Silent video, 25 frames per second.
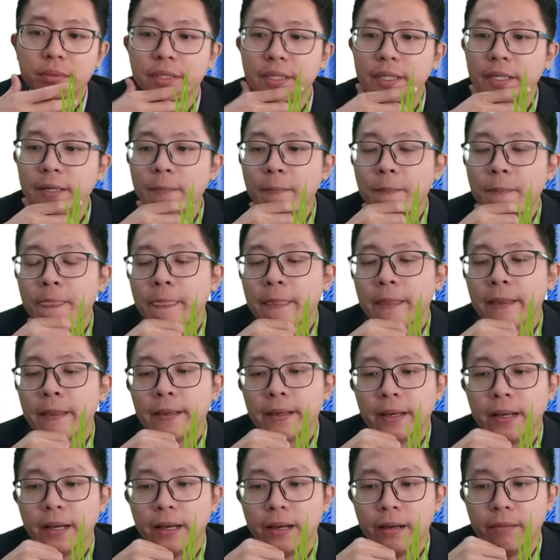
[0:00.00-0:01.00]
Yeah,
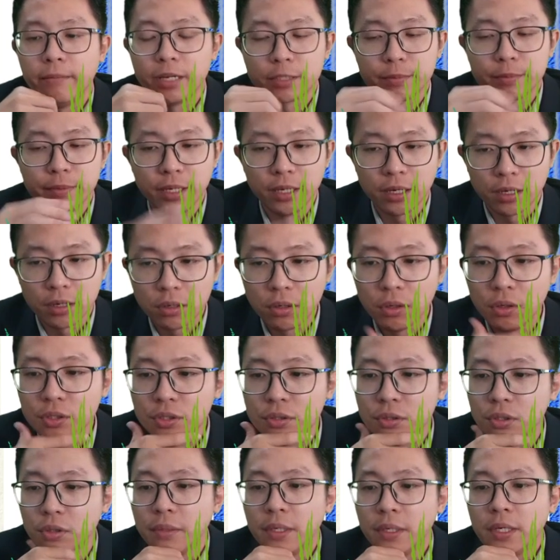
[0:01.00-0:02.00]
must be a
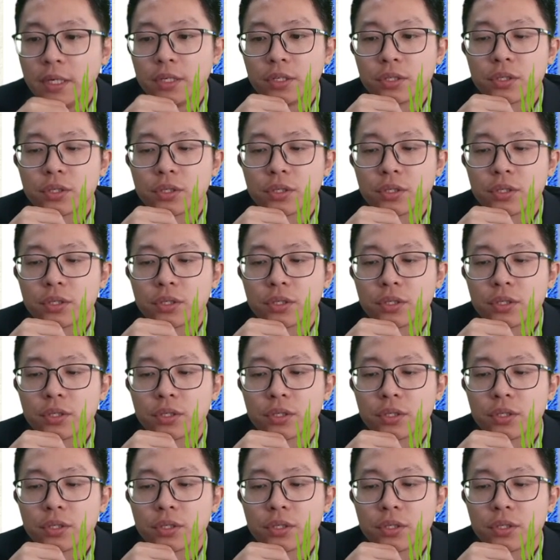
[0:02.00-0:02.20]
closed loop.